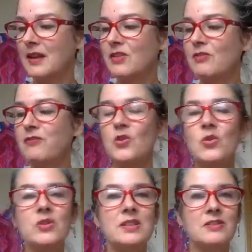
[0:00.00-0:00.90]
the
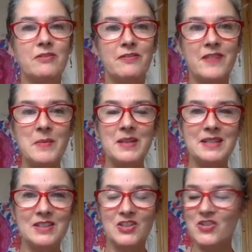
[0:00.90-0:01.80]
force of feminine
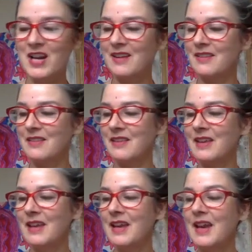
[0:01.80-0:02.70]
strength,
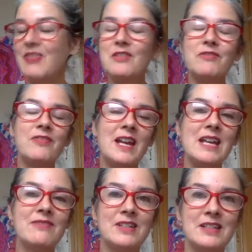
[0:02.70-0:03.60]
and the
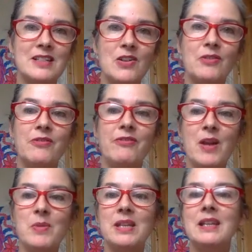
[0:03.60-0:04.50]
flavors of
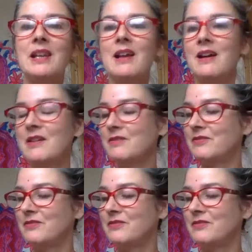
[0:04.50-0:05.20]
feminine love.